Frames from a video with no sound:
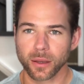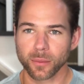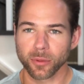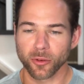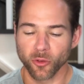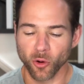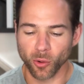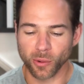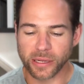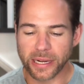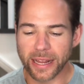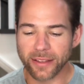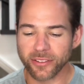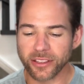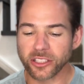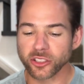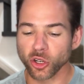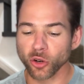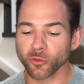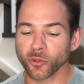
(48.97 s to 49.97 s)
Before we dive
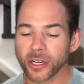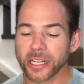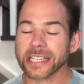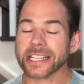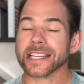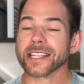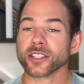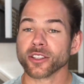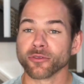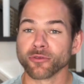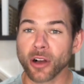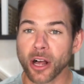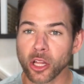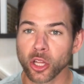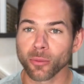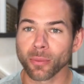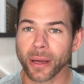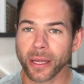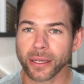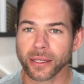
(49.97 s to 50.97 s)
in, don't forget to hit the
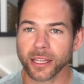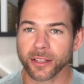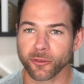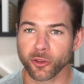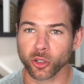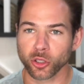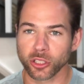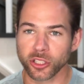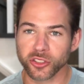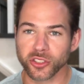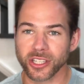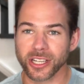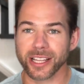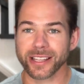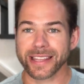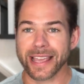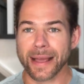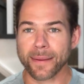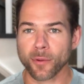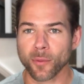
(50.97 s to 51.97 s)
follow button if you're listening
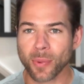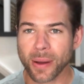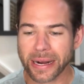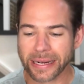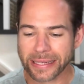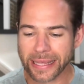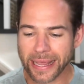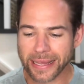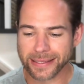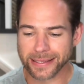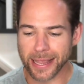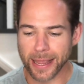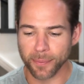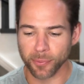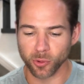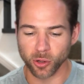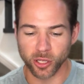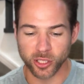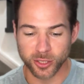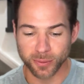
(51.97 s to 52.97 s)
on the Apple Podcast
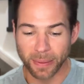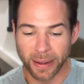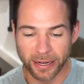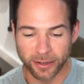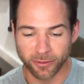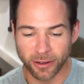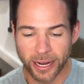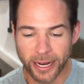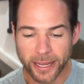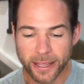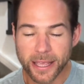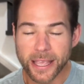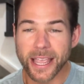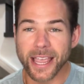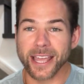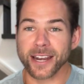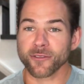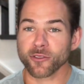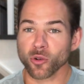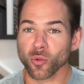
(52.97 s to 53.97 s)
app or on Spotify.
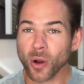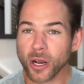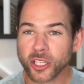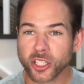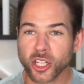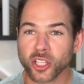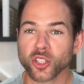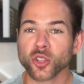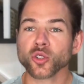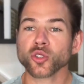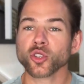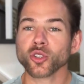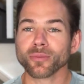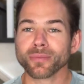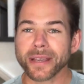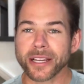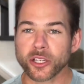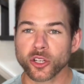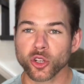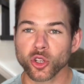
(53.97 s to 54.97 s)
And if you're watching on YouTube,
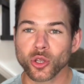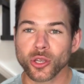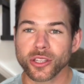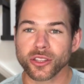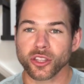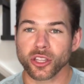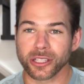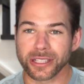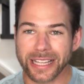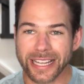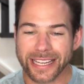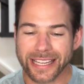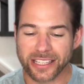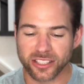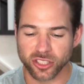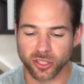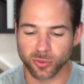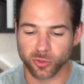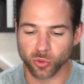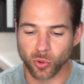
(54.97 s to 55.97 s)
make sure you hit the like
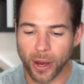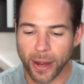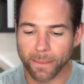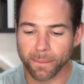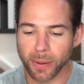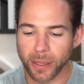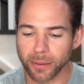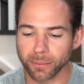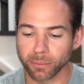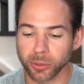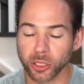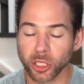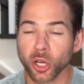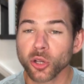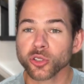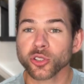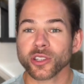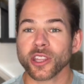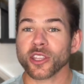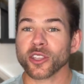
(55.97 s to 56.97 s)
and subscribe button
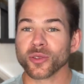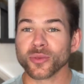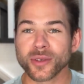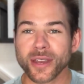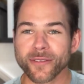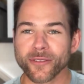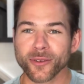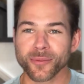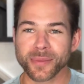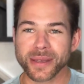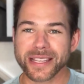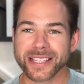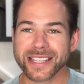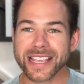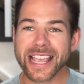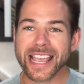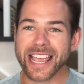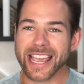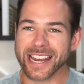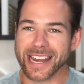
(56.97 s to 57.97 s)
below so that you never miss
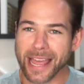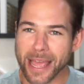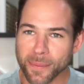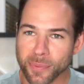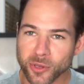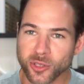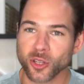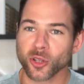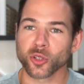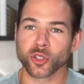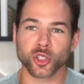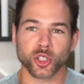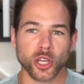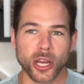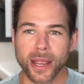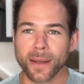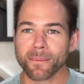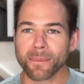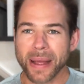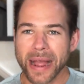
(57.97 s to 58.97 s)
an episode
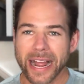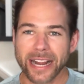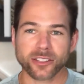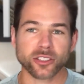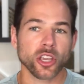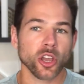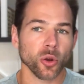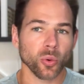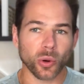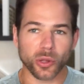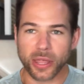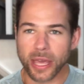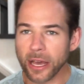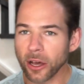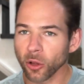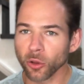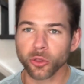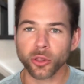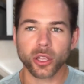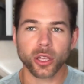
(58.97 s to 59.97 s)
jam packed with
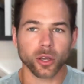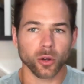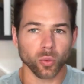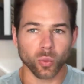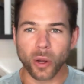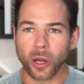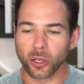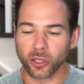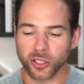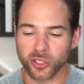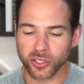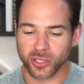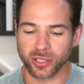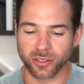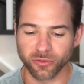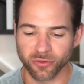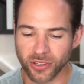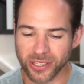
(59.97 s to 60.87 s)
health, wellness, and